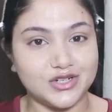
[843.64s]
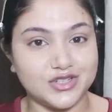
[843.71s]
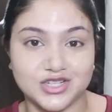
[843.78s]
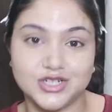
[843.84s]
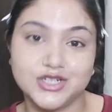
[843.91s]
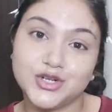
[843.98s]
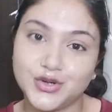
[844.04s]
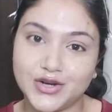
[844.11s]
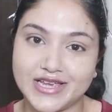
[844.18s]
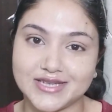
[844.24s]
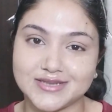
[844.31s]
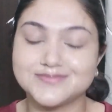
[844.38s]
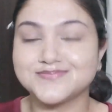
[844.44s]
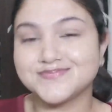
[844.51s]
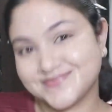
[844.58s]
to turn
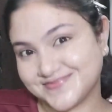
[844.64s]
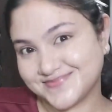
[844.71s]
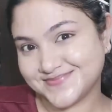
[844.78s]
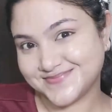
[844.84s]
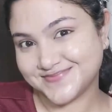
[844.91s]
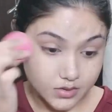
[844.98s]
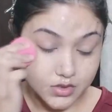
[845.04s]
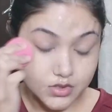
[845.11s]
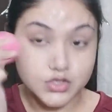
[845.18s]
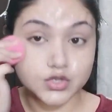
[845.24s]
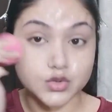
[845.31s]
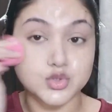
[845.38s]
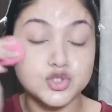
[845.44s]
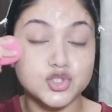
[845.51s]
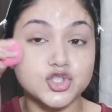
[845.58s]
gray.
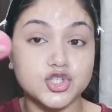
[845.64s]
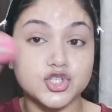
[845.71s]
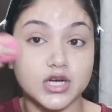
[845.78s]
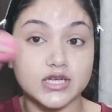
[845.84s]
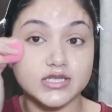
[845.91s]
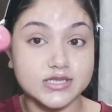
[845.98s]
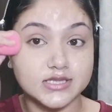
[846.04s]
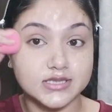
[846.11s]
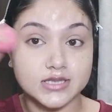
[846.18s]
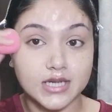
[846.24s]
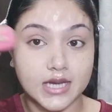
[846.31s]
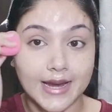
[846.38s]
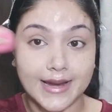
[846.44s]
So just